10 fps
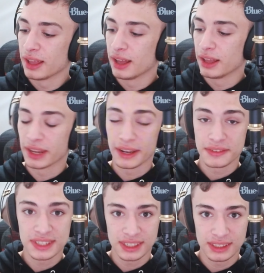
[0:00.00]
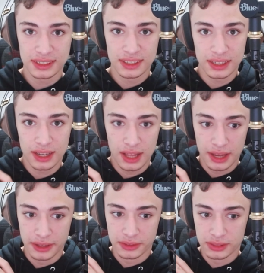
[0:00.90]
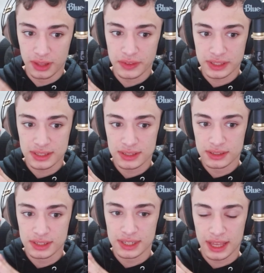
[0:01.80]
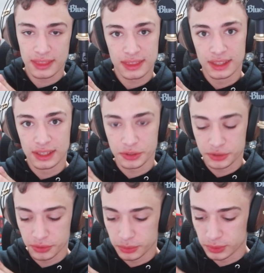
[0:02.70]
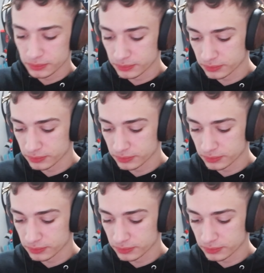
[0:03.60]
that I've seen. I love it to death. It looks so cool.